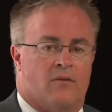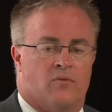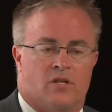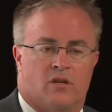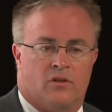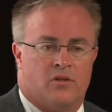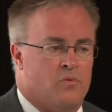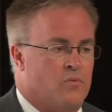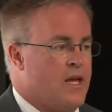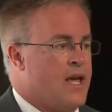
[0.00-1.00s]
results
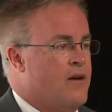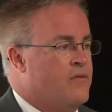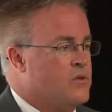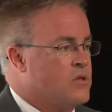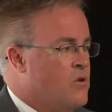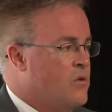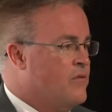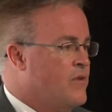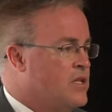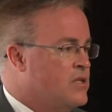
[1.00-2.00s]
when we have those
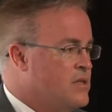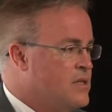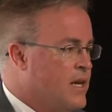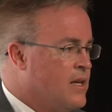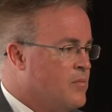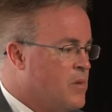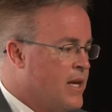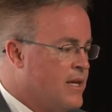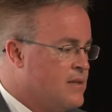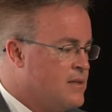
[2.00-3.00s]
co-infections taking
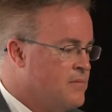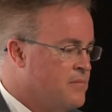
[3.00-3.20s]
place.